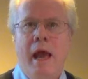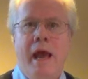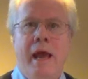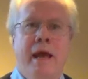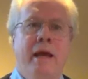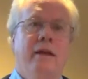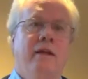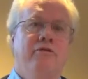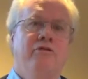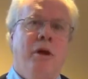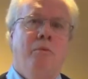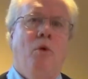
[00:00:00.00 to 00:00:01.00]
And in
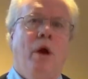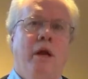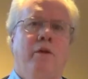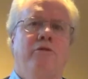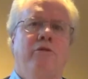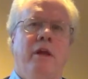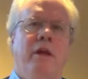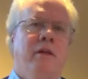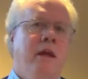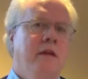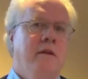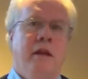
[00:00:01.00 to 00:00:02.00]
some ways,
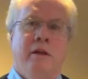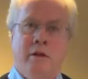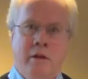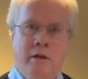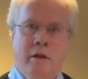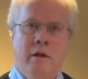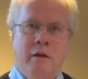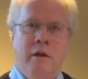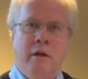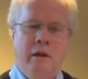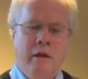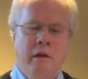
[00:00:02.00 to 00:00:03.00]

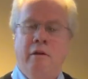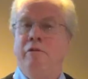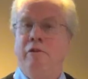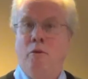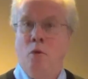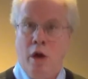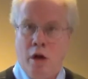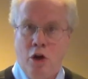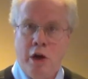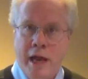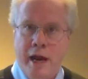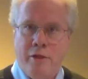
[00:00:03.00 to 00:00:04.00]
if you want to
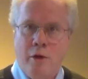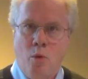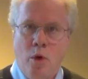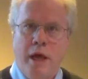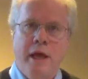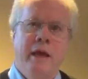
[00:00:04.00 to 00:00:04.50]
look at it that way,